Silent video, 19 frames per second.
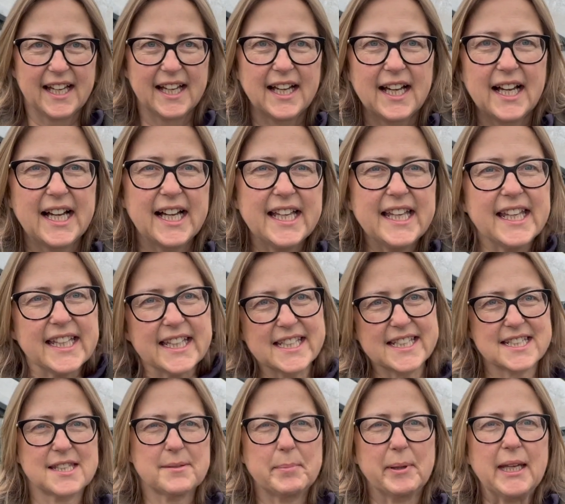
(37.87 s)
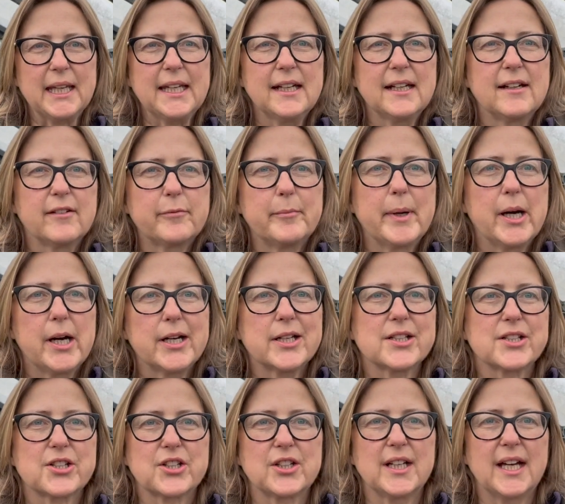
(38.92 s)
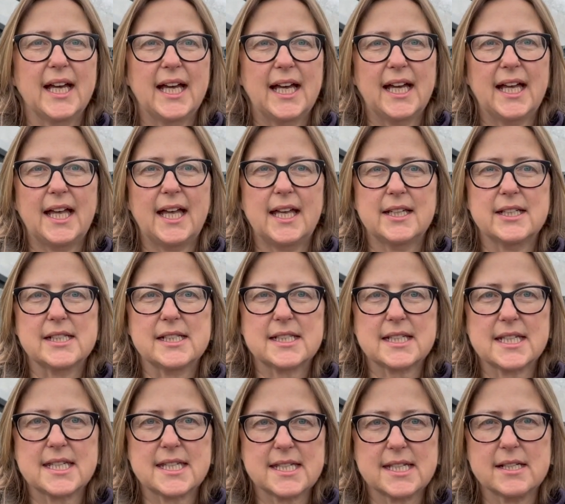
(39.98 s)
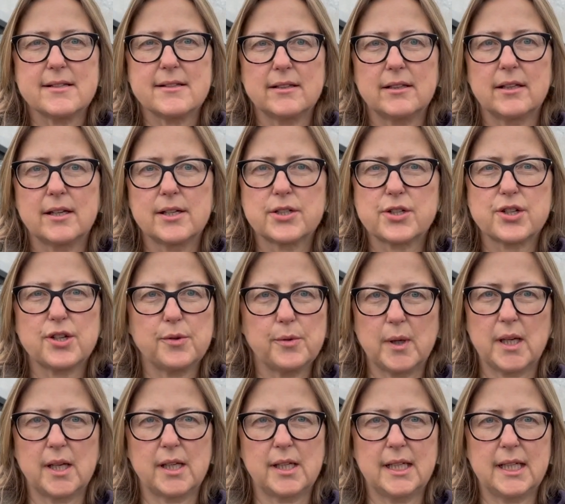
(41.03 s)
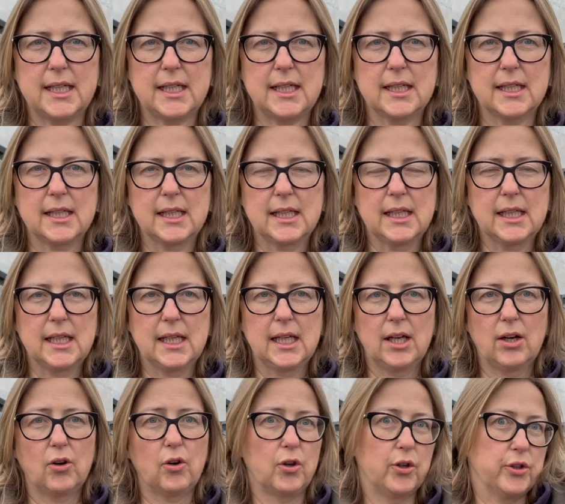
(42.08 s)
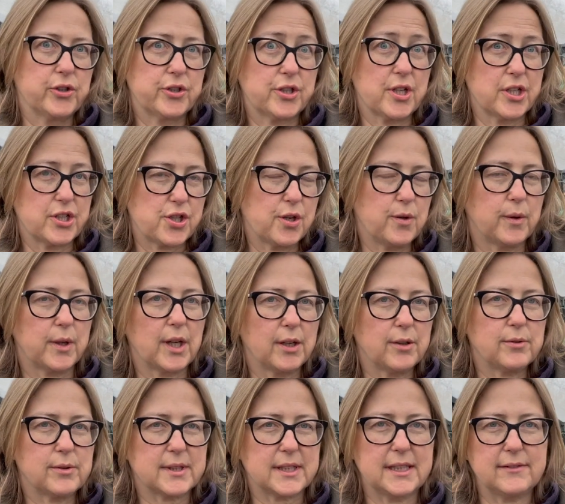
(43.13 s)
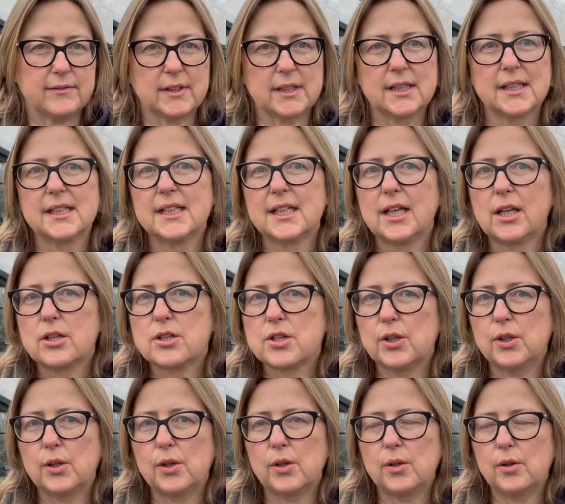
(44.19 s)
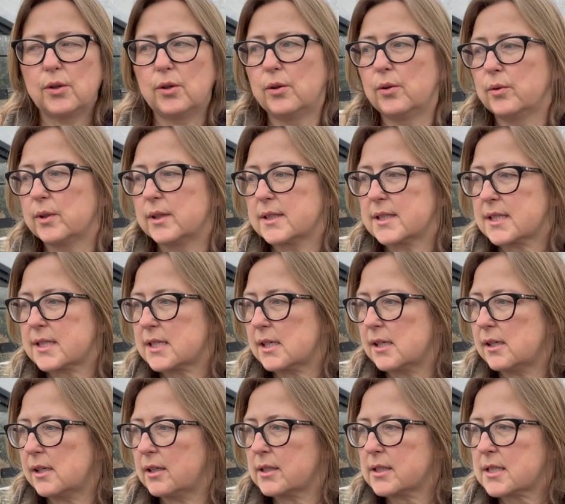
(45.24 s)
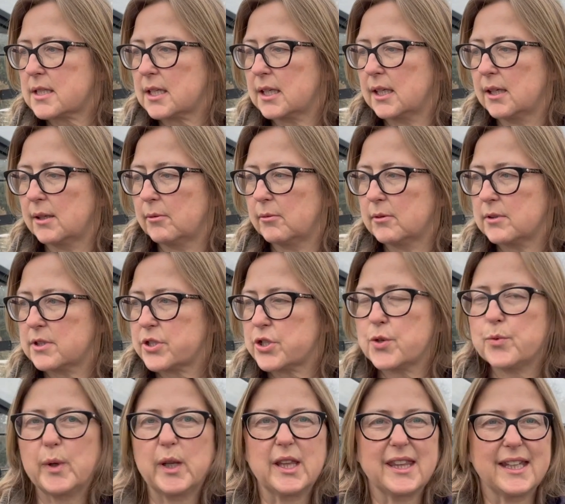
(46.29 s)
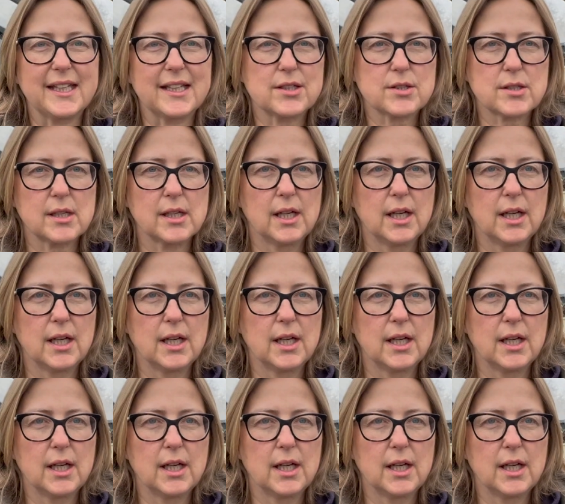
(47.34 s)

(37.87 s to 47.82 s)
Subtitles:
Hi, it's the beginning of March and still too early, or too cold even, to start doing things,